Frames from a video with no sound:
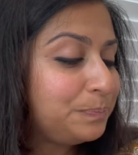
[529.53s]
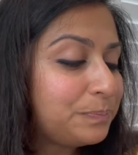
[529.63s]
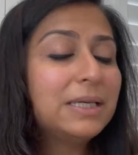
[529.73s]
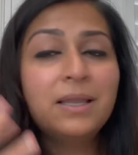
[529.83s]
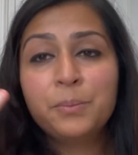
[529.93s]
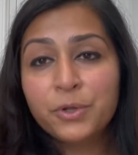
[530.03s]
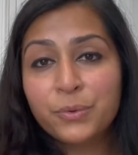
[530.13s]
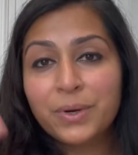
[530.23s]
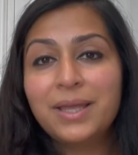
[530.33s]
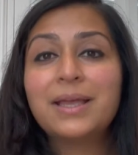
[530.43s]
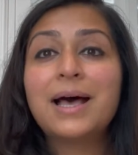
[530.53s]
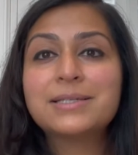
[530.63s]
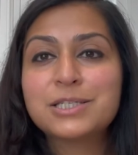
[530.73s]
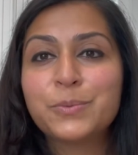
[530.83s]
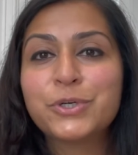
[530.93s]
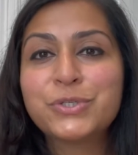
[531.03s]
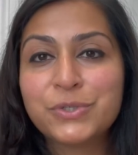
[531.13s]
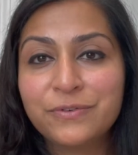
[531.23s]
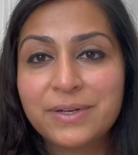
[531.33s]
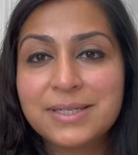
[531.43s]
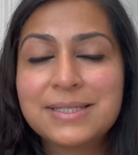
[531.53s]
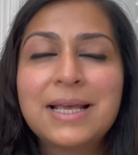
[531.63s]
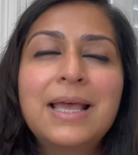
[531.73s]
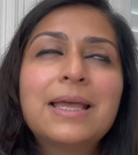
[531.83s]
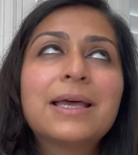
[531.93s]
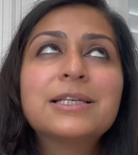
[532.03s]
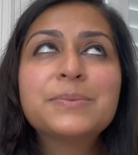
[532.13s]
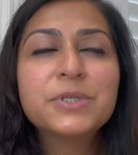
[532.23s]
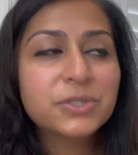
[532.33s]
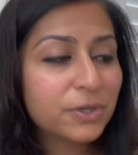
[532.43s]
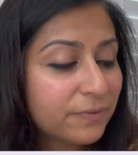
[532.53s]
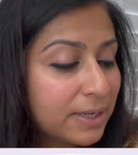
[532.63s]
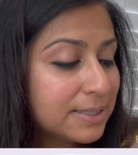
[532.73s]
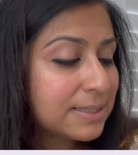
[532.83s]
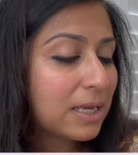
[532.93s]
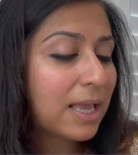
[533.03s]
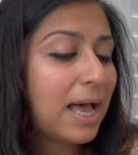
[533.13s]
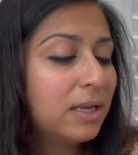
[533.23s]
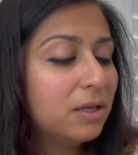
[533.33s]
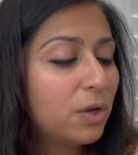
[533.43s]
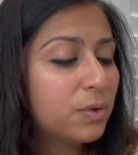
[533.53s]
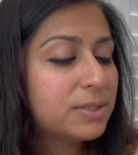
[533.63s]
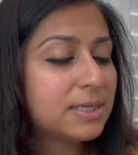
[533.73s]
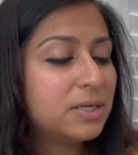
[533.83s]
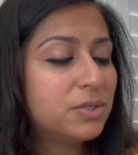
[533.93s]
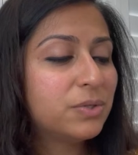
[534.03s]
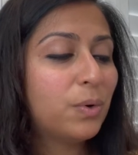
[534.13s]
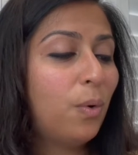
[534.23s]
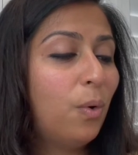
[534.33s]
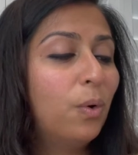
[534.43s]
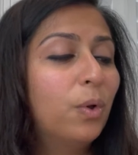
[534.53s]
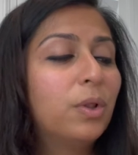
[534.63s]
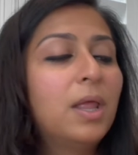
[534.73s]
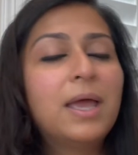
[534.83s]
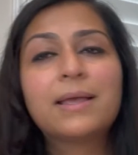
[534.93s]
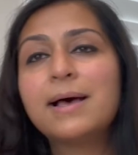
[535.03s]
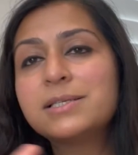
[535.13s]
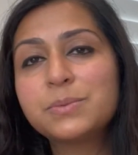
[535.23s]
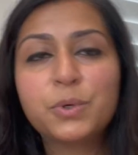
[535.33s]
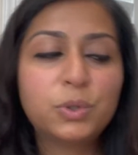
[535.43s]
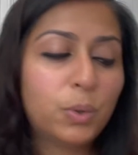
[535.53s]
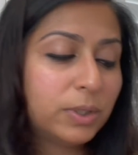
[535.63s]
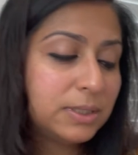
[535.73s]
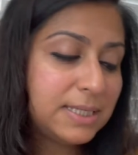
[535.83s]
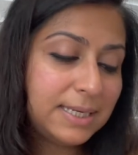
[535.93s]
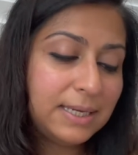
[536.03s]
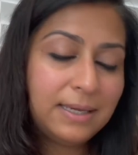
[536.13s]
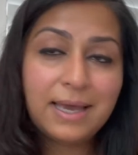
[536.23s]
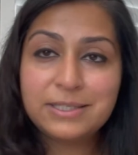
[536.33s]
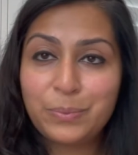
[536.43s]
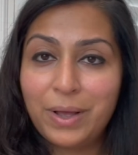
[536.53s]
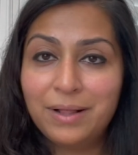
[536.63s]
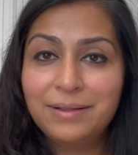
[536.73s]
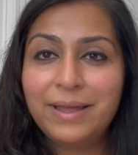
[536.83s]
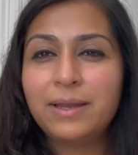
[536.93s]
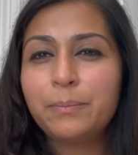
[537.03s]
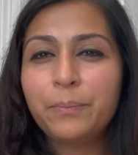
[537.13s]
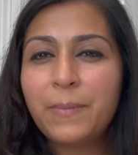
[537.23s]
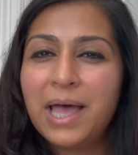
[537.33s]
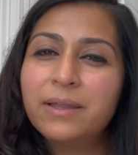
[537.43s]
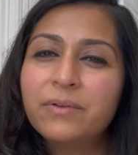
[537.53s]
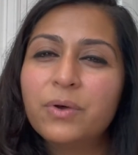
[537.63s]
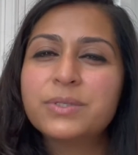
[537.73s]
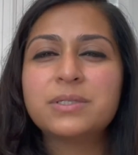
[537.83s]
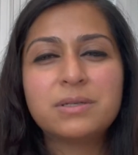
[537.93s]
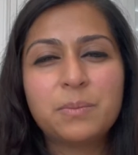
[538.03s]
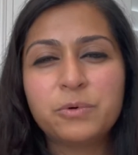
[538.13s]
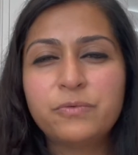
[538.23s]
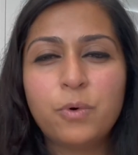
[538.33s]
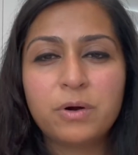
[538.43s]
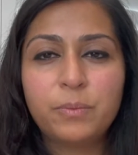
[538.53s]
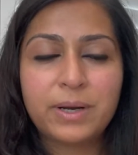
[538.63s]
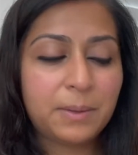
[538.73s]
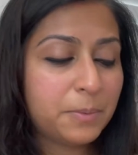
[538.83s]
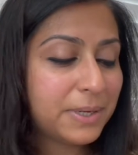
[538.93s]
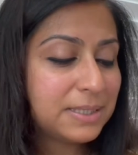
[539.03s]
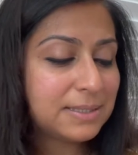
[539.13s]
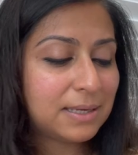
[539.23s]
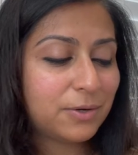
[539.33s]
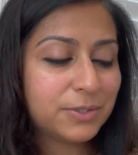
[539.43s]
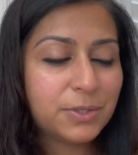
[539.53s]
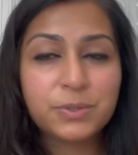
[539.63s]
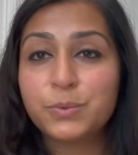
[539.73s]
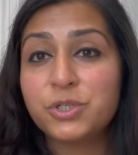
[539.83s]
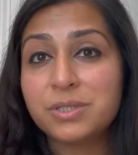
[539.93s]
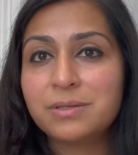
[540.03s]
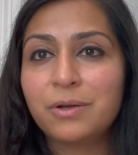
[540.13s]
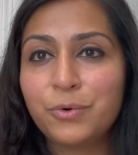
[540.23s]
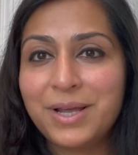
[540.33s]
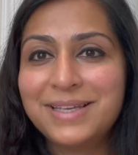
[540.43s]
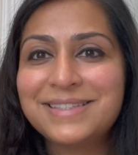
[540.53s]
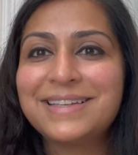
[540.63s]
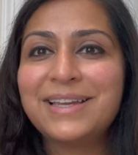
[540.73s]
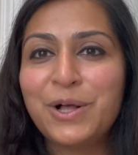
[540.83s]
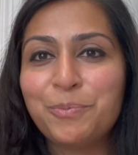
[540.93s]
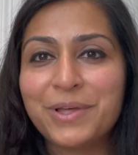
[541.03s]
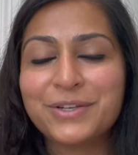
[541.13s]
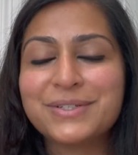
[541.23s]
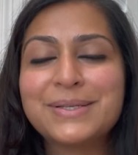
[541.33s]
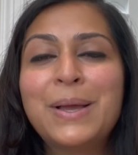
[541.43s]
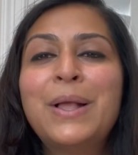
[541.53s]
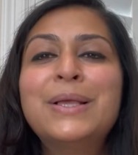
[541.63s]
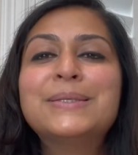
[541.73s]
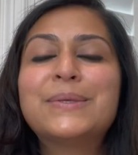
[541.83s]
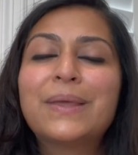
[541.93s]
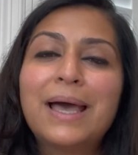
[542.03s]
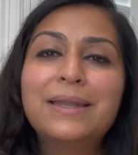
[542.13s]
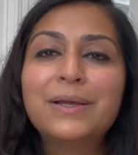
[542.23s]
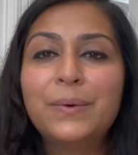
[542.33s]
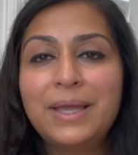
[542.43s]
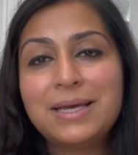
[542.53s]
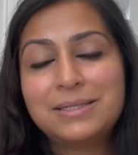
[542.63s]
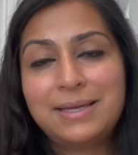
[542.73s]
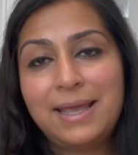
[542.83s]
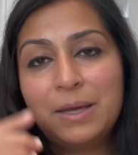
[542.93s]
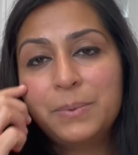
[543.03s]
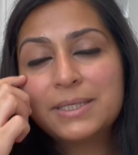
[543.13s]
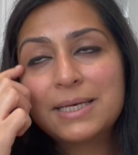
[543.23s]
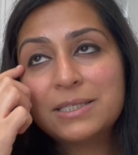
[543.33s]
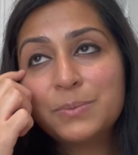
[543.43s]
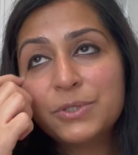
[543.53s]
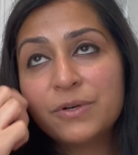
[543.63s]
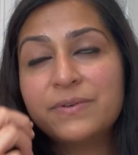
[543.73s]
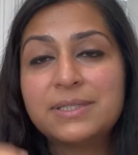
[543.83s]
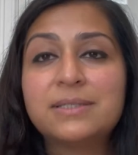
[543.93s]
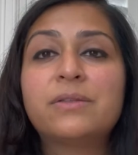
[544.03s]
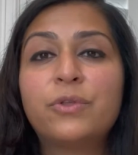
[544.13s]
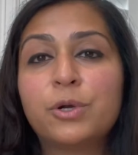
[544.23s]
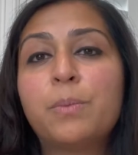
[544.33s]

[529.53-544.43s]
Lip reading: Number three, customer service. Customer service kind of goes into the whole customer loyalty as well, and kind of goes into number four, what I'm about to say also is, which is grace and help others. So they kind of go hand in hand, because customer service is a third